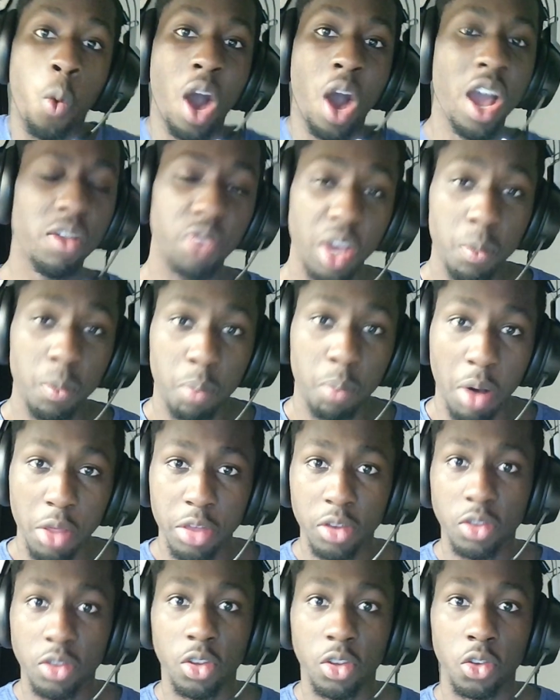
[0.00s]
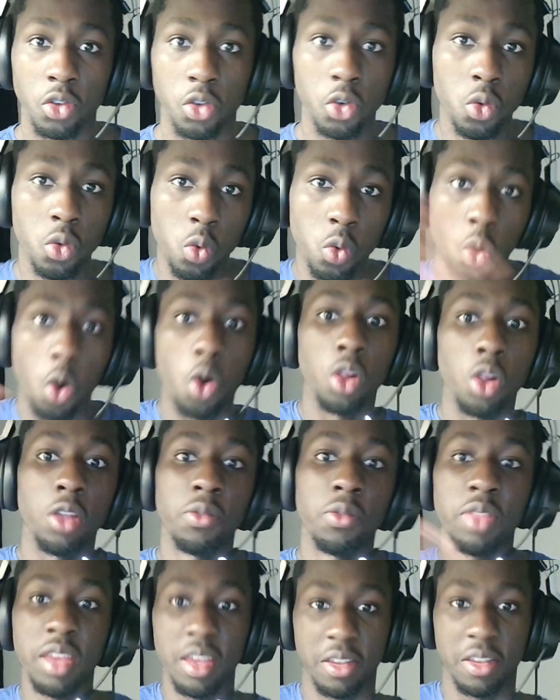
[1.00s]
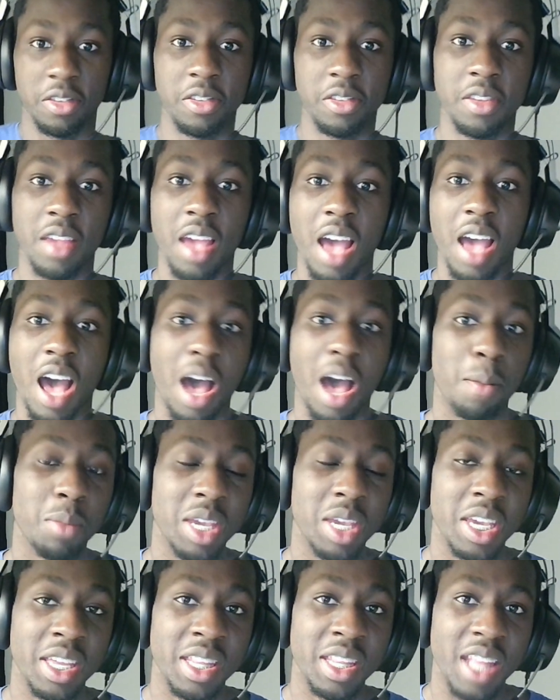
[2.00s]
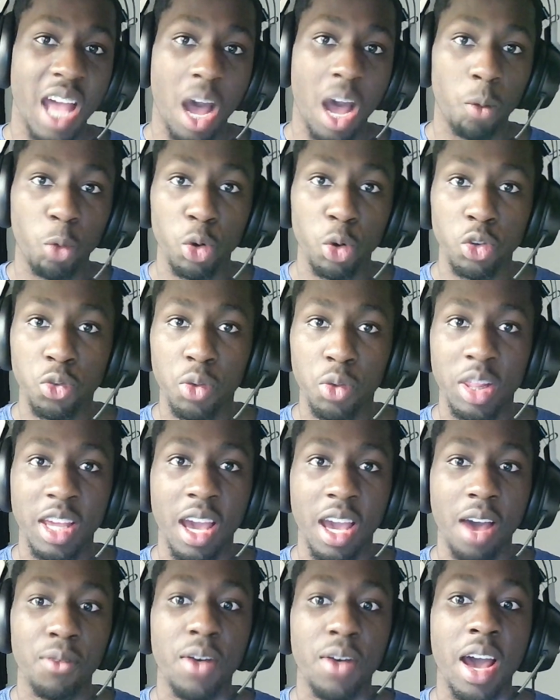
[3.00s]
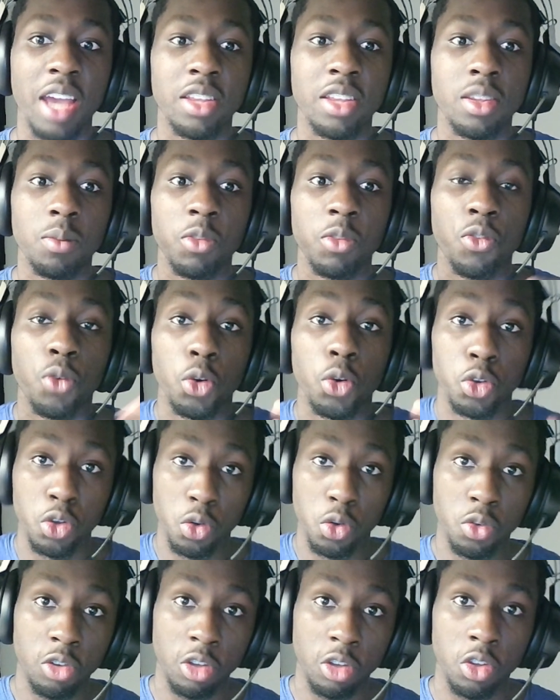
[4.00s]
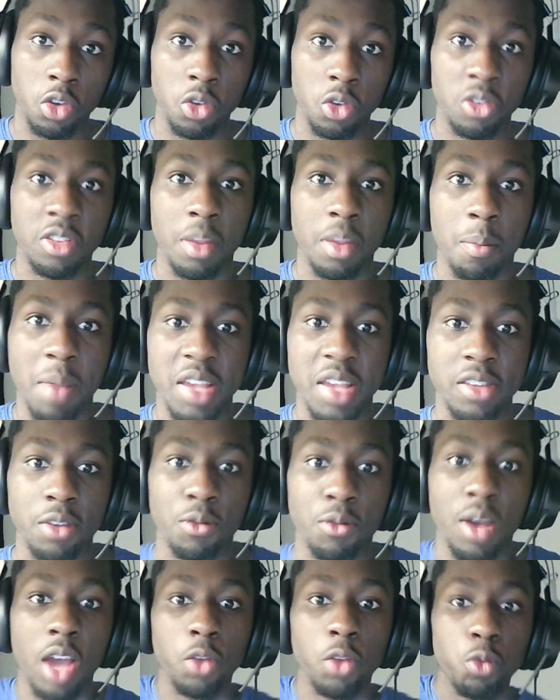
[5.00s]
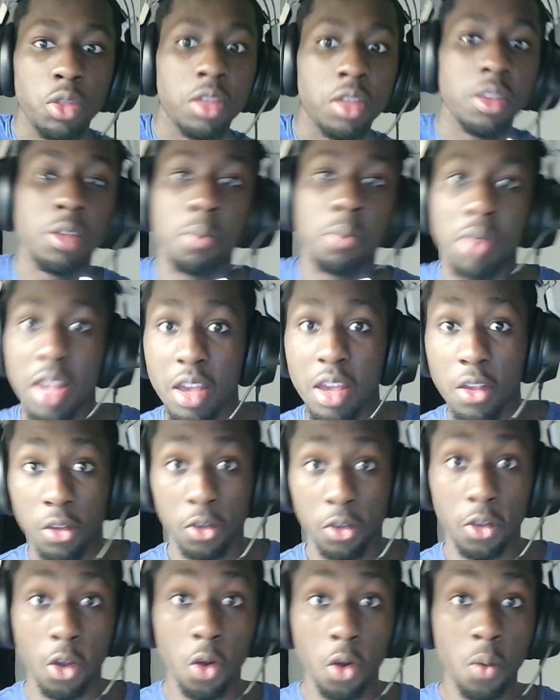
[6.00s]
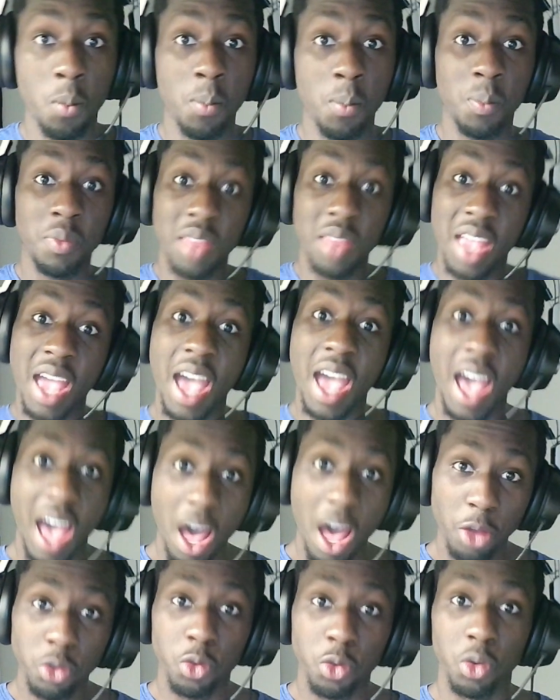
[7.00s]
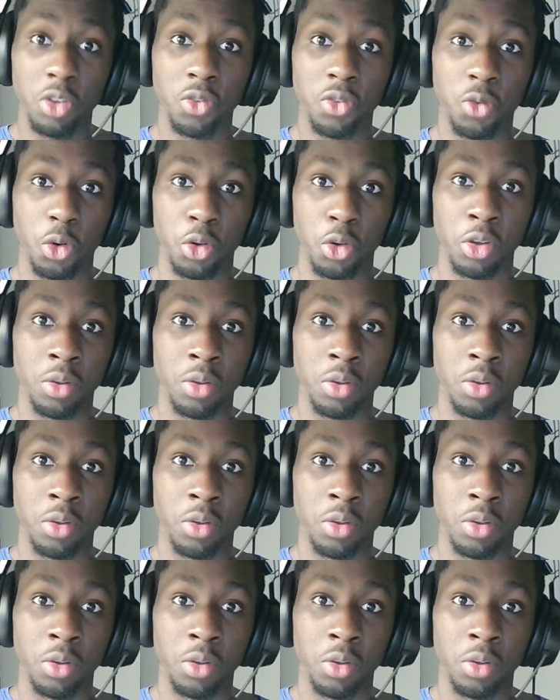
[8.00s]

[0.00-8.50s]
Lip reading: have I bothered to do all of this? I mean, I won't really have items for you to use to mess around with other players, so I'll do it for you.